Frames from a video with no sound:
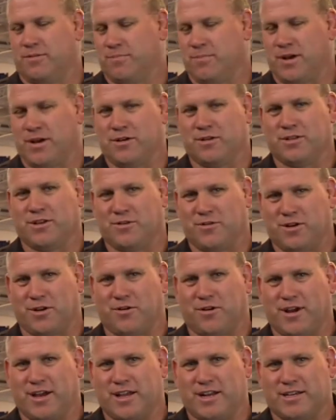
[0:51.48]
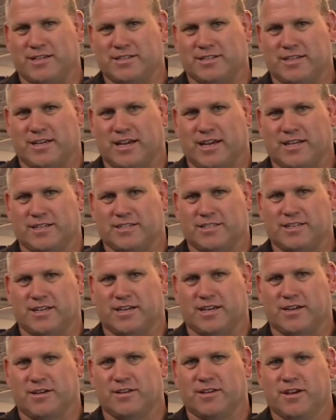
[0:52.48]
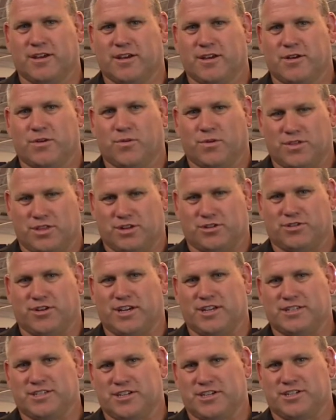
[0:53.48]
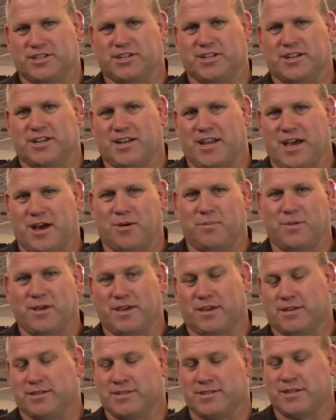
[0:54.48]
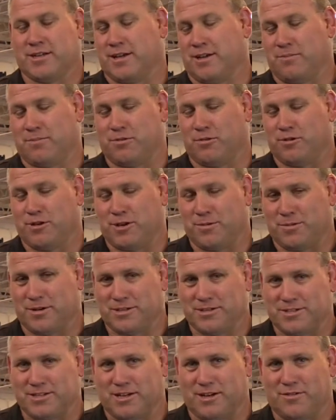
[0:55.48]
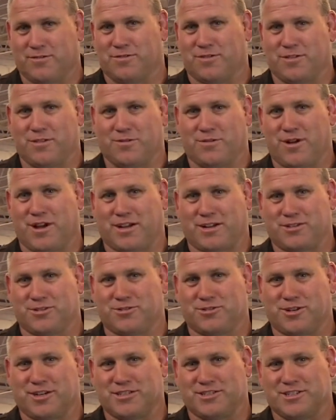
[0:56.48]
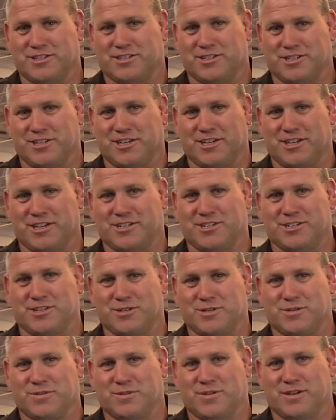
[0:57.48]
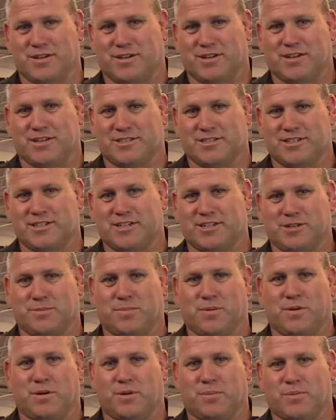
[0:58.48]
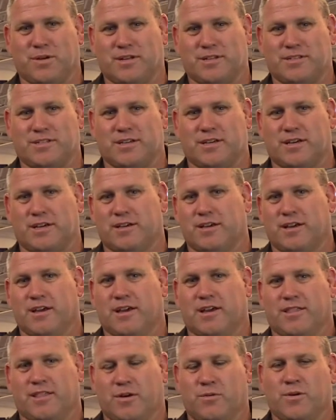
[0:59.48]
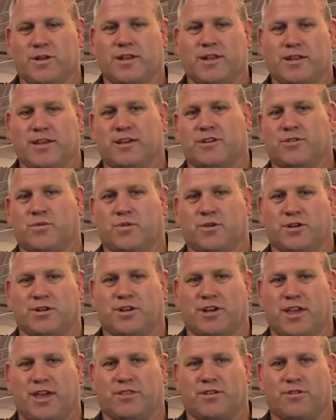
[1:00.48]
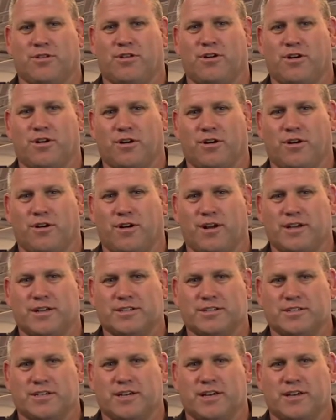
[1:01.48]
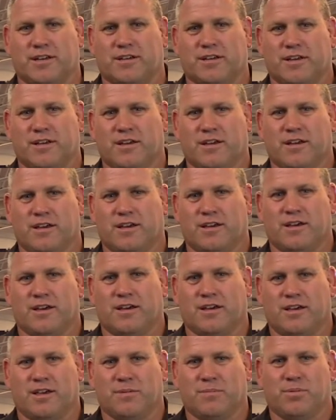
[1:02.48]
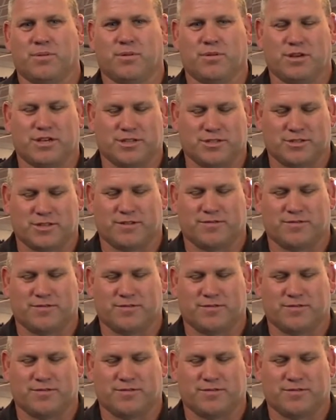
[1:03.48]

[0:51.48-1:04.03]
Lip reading: My only regret is that with the transition and now being a city employee myself and the rec transitioning into a city department, that we didn't get to work together longer as employees